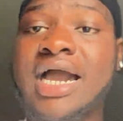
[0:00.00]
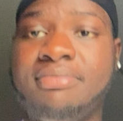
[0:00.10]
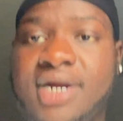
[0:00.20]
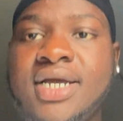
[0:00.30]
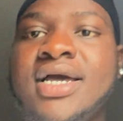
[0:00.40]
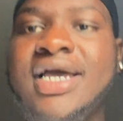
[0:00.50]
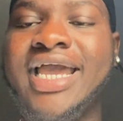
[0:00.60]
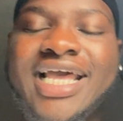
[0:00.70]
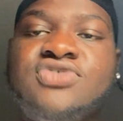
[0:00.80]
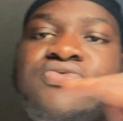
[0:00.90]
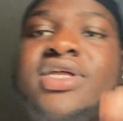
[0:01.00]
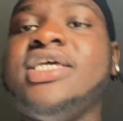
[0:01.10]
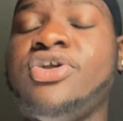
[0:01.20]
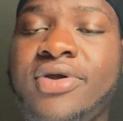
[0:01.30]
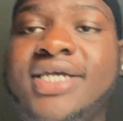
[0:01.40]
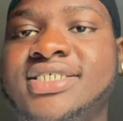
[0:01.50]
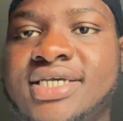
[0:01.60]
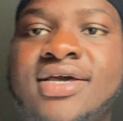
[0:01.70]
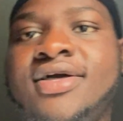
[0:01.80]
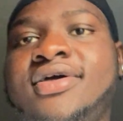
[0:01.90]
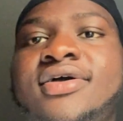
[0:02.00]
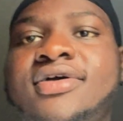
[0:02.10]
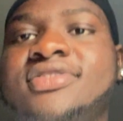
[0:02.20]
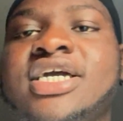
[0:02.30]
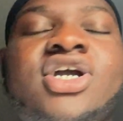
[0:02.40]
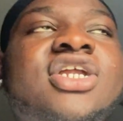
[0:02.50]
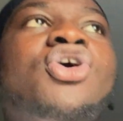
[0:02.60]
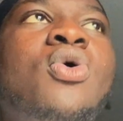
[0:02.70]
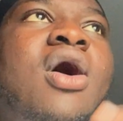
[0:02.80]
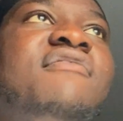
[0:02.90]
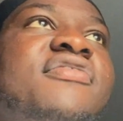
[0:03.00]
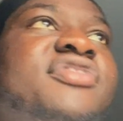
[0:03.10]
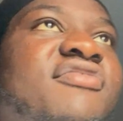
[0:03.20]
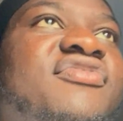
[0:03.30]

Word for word: y'all, bruh, it's really crazy. They're gonna go off of the